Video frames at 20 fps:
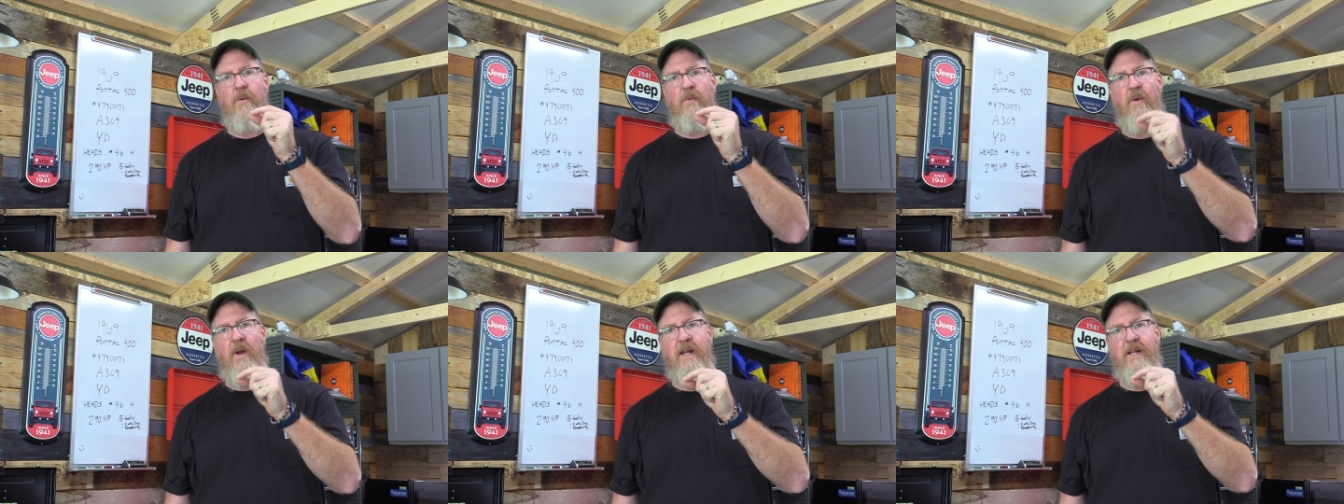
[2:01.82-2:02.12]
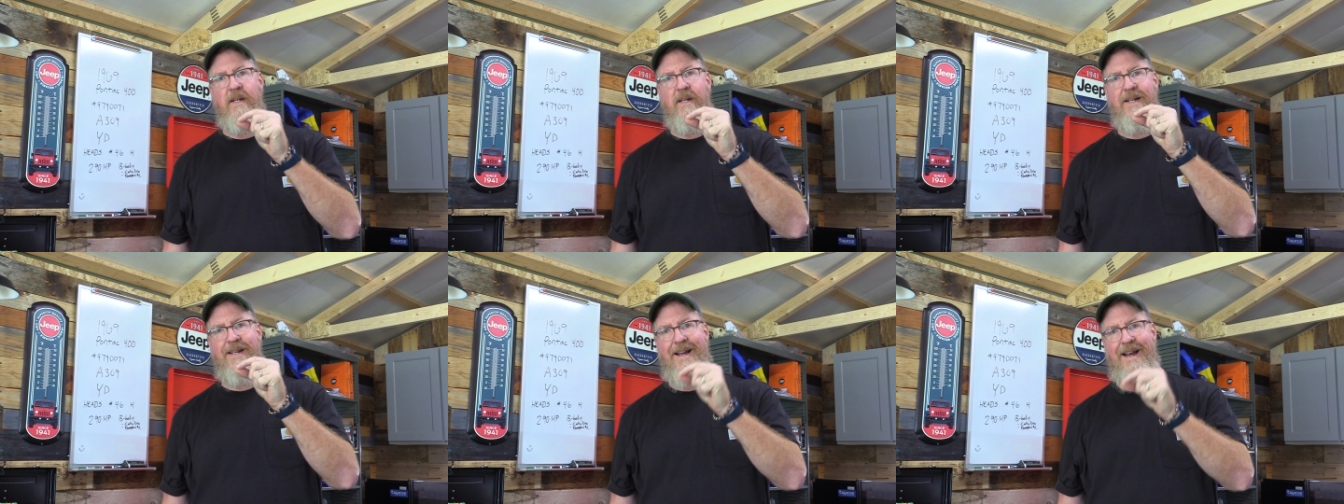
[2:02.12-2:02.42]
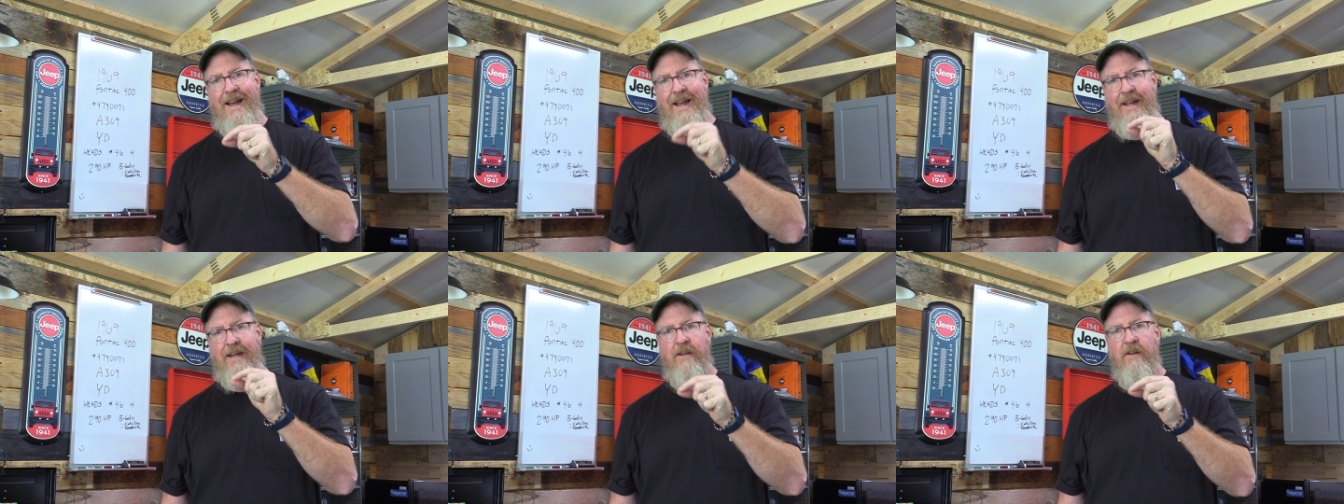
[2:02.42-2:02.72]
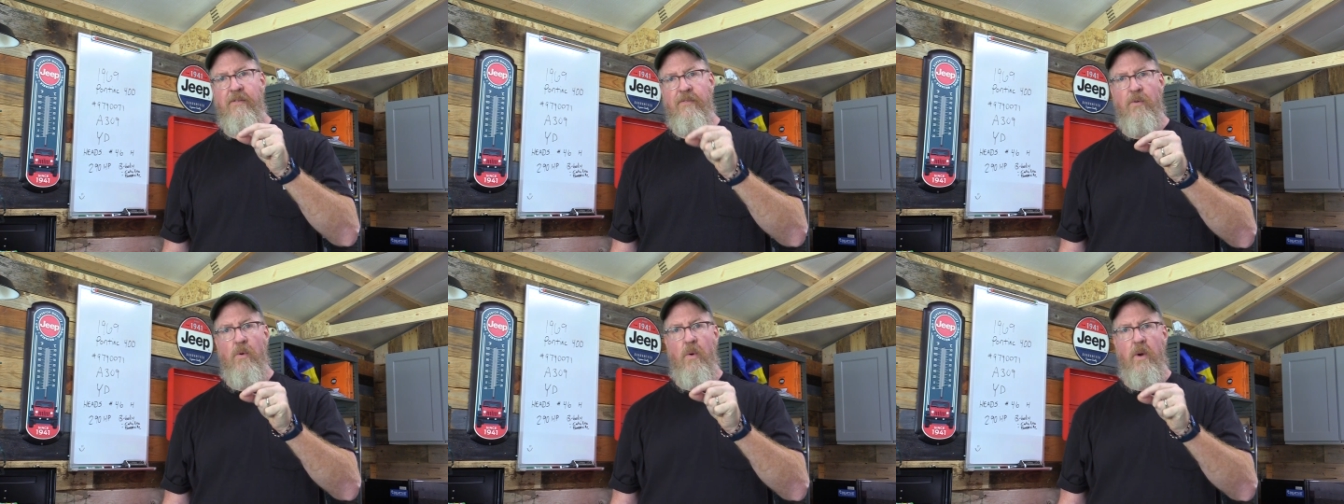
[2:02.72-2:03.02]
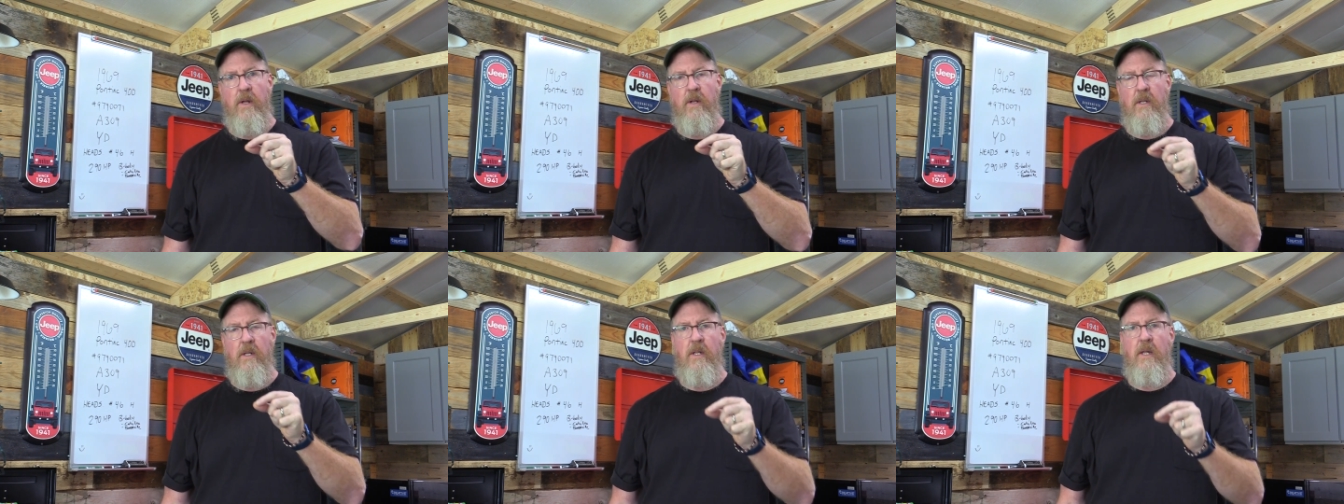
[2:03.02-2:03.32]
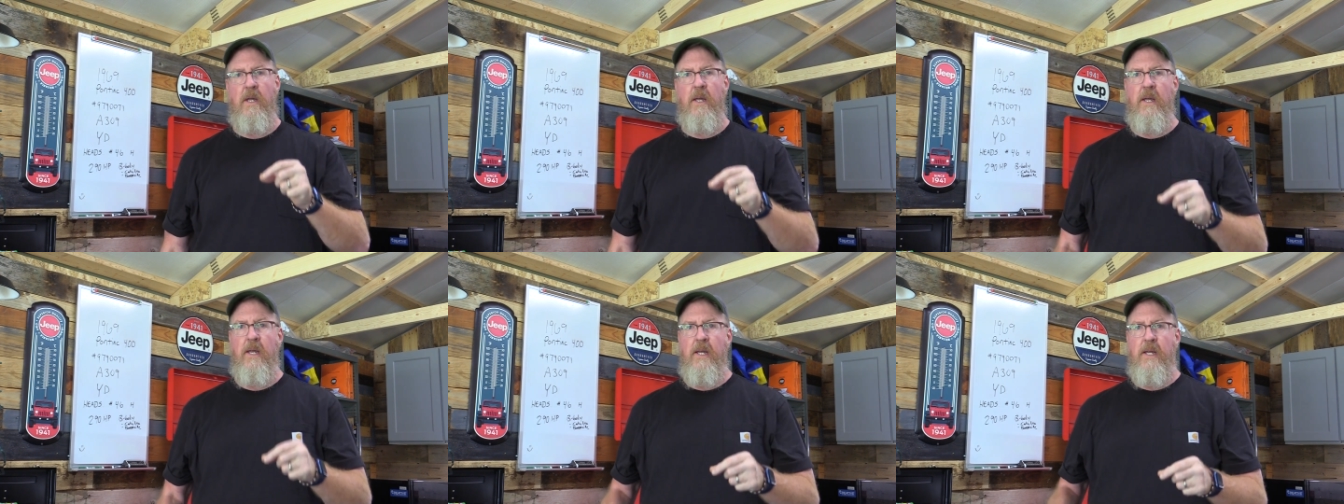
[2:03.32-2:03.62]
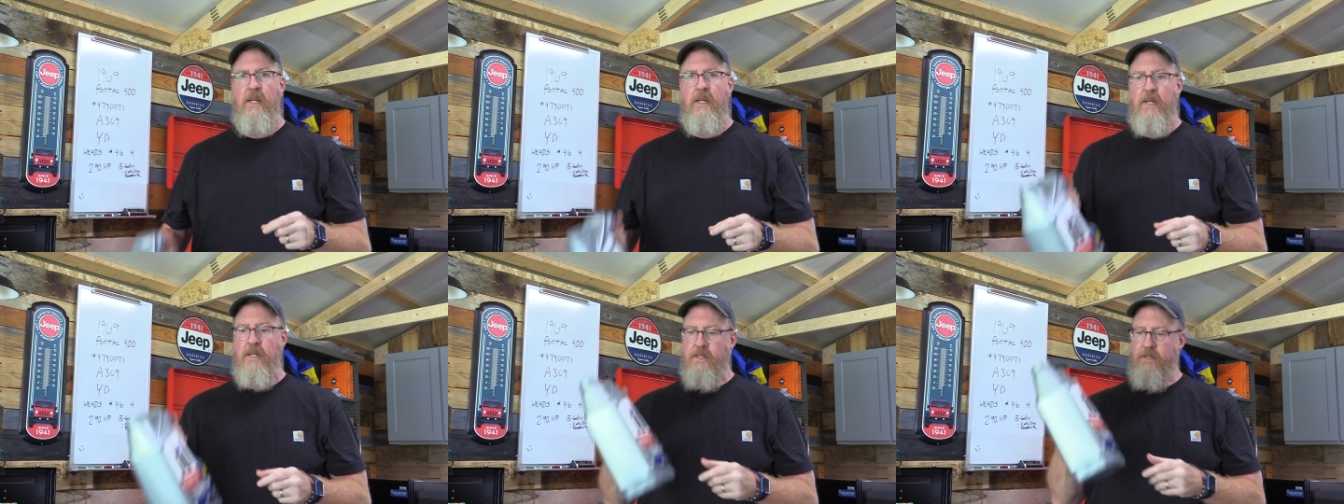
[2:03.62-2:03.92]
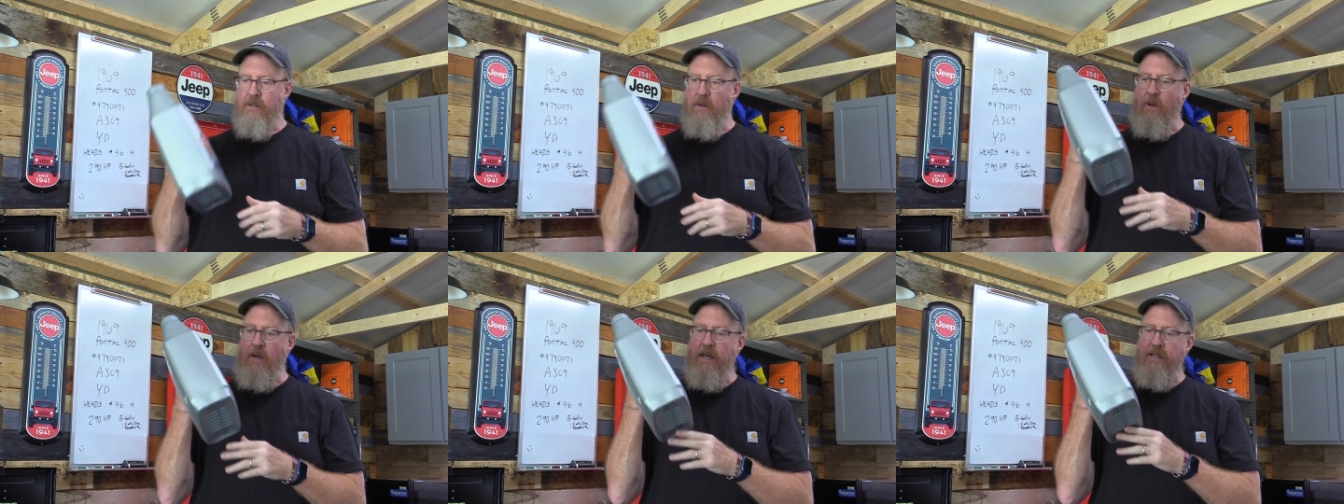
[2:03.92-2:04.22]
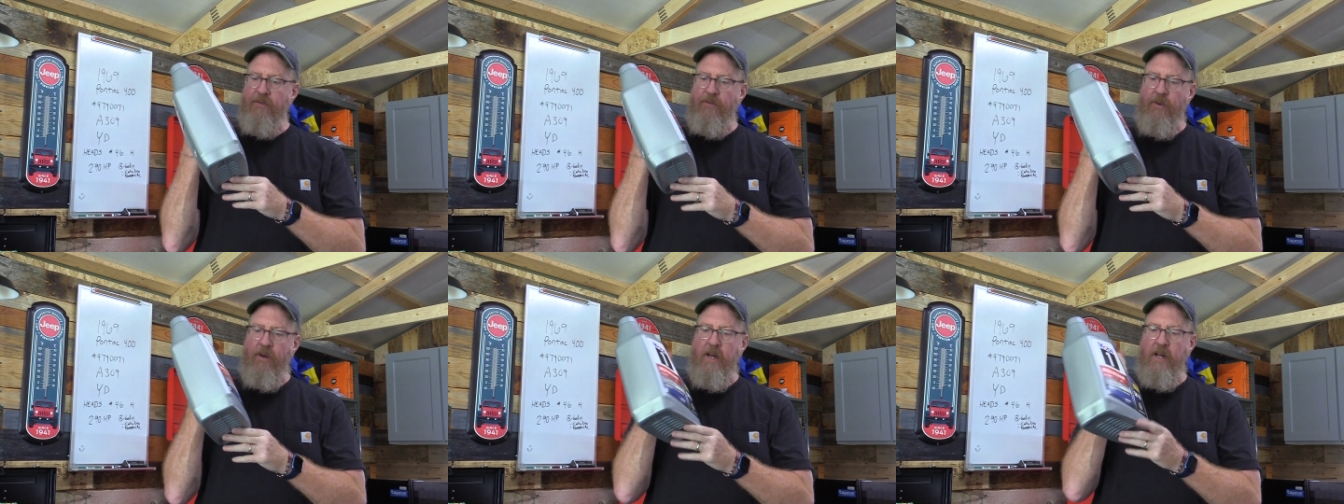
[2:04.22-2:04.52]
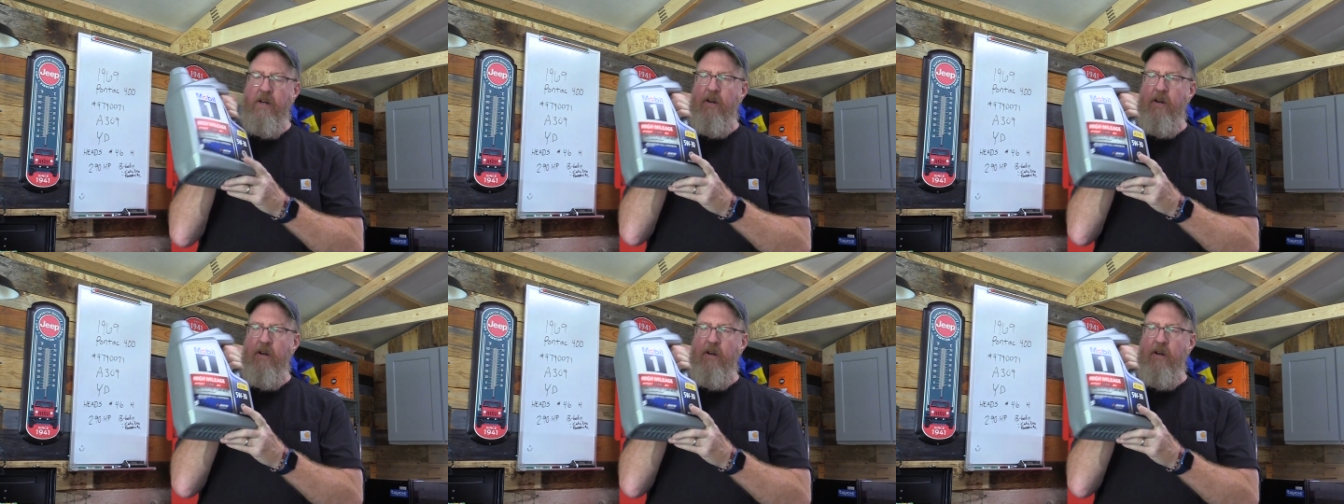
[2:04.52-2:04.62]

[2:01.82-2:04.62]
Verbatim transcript: the right kind of oil. So as for,